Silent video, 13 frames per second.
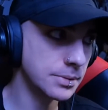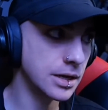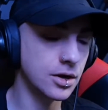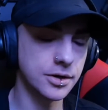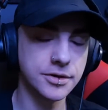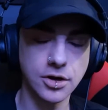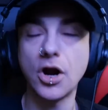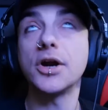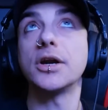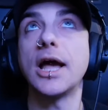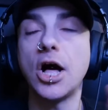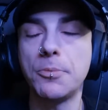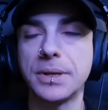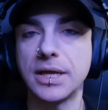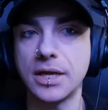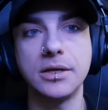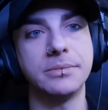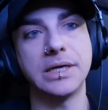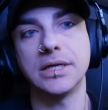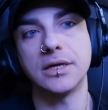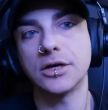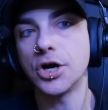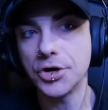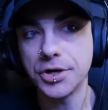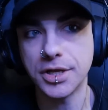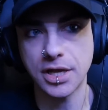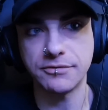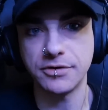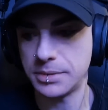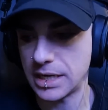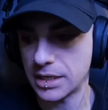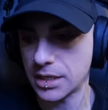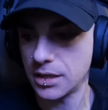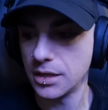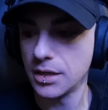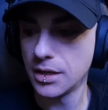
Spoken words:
or aren't helping anybody. They're hurting everybody.